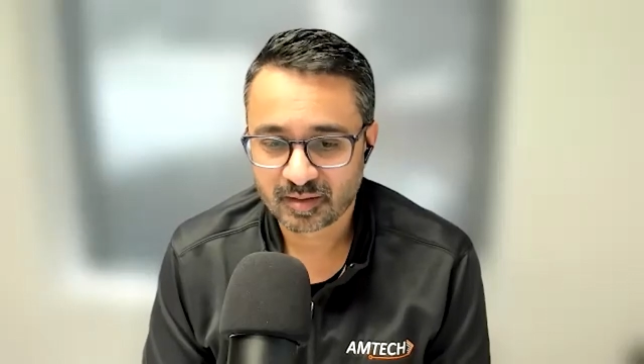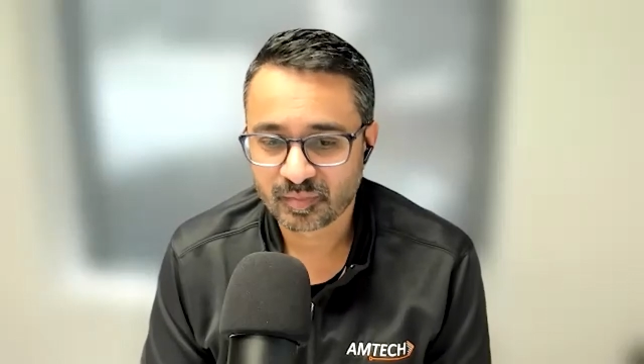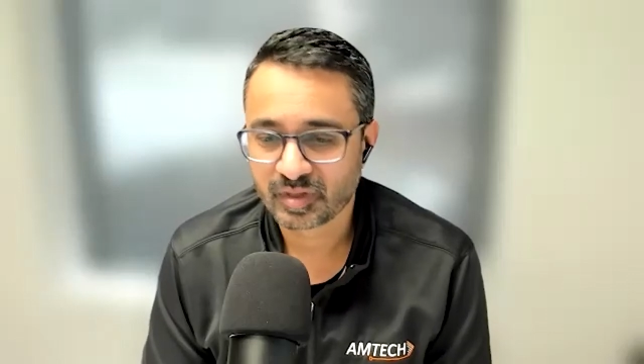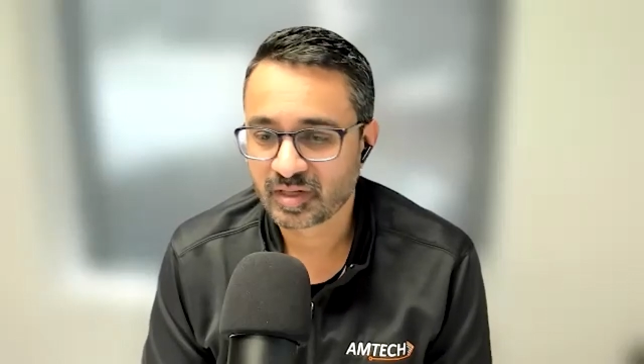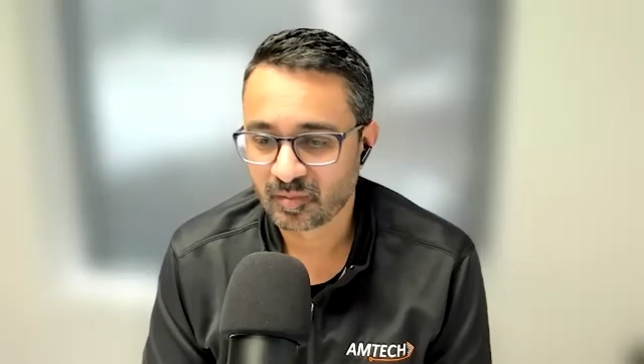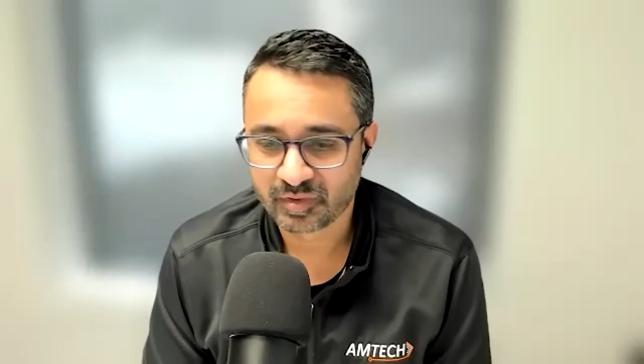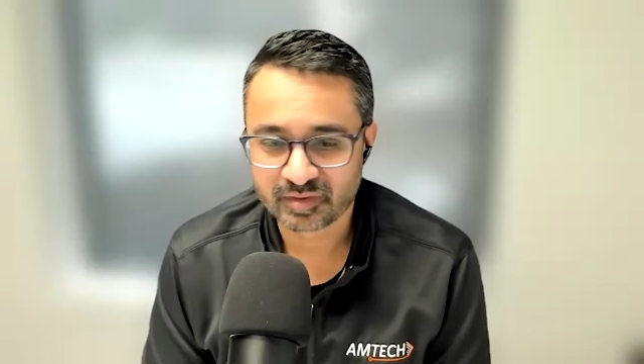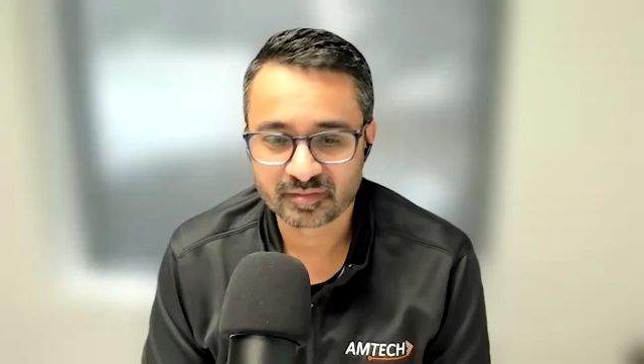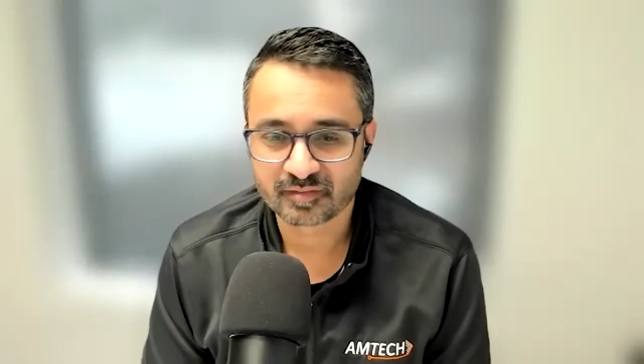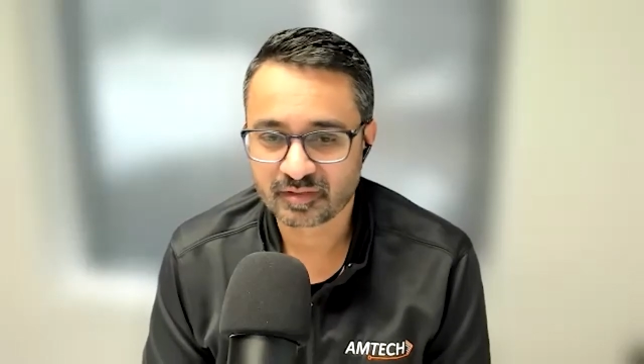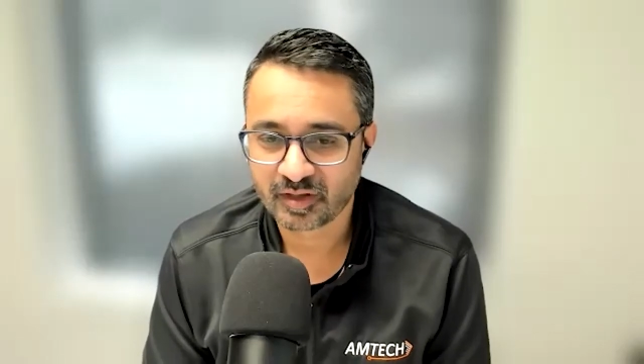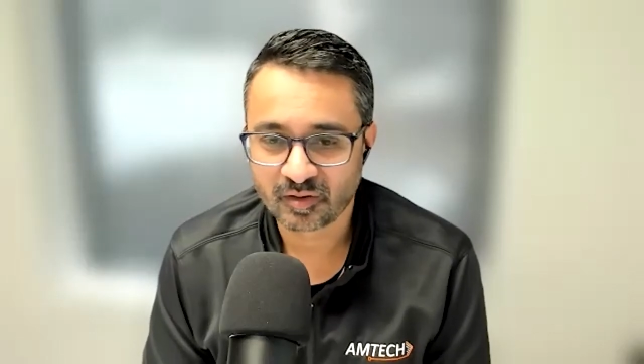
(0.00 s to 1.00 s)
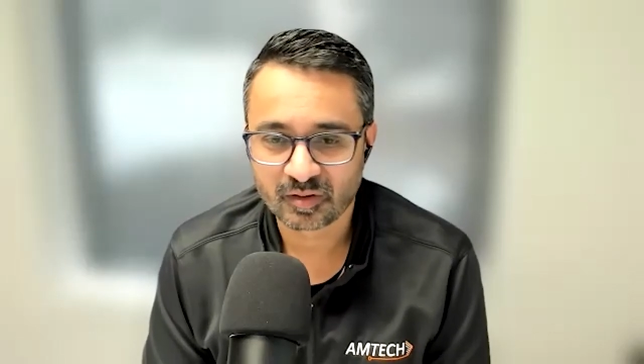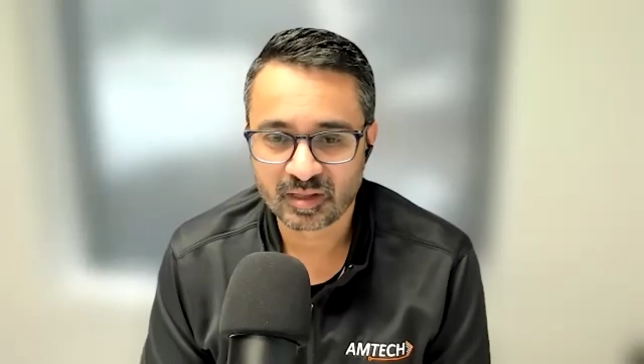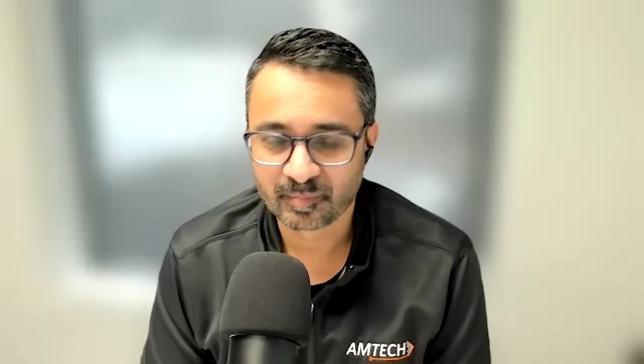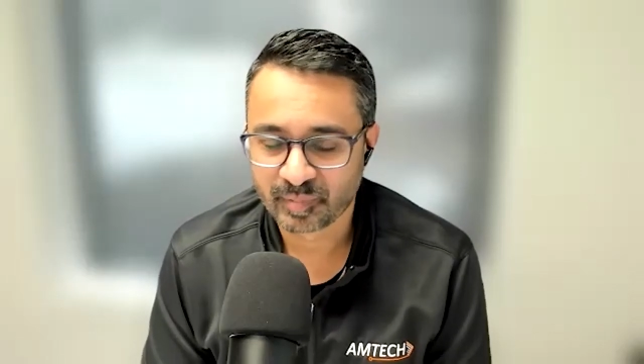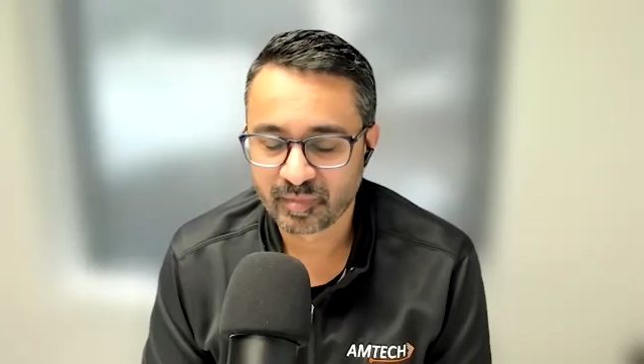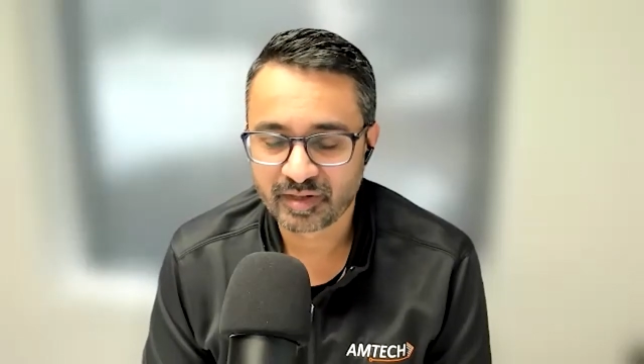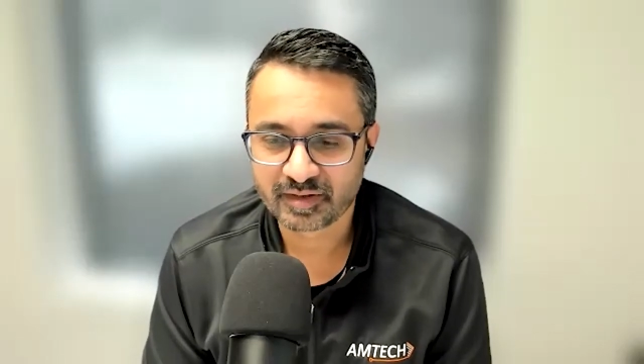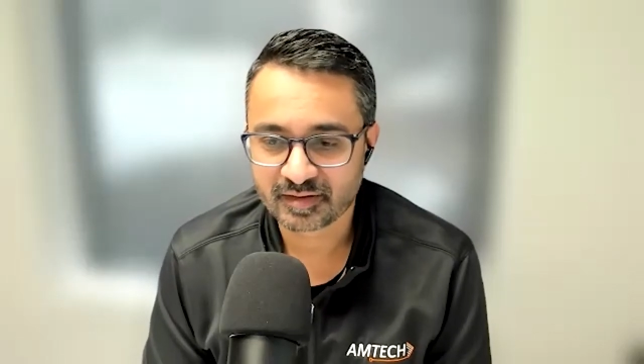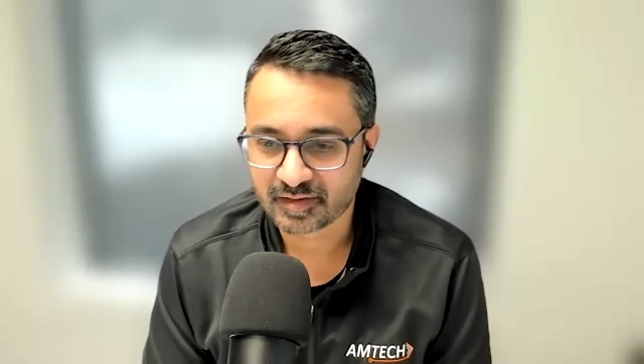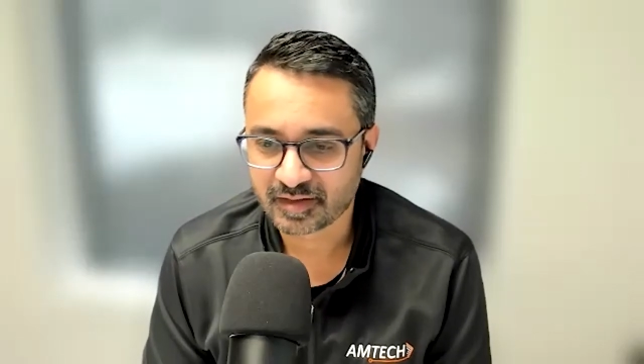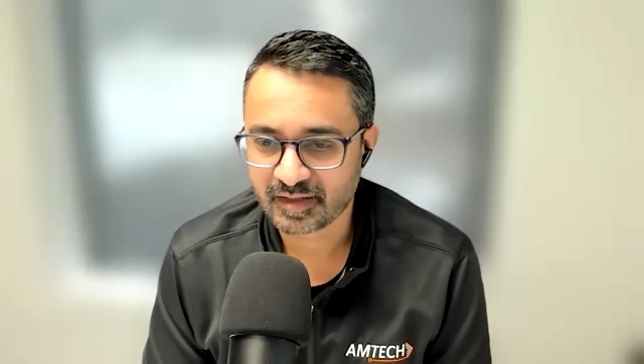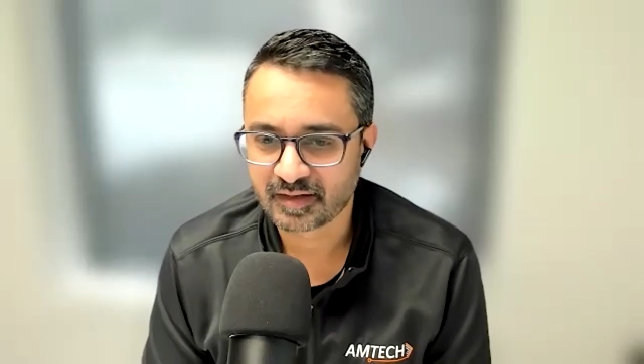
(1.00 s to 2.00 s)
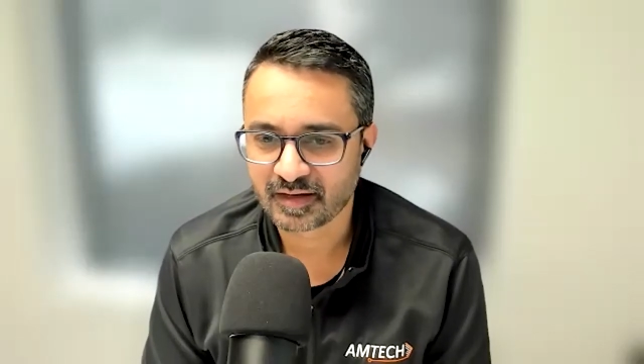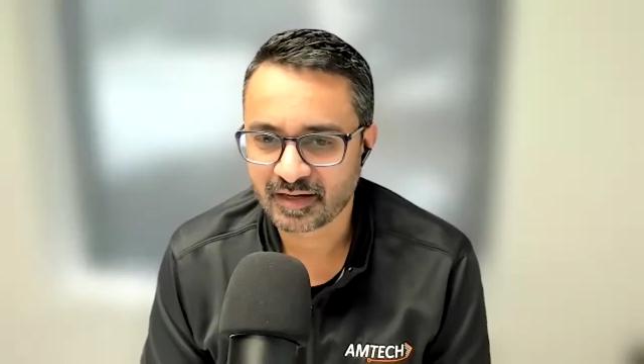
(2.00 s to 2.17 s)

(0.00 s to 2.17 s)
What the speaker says: implementing lean.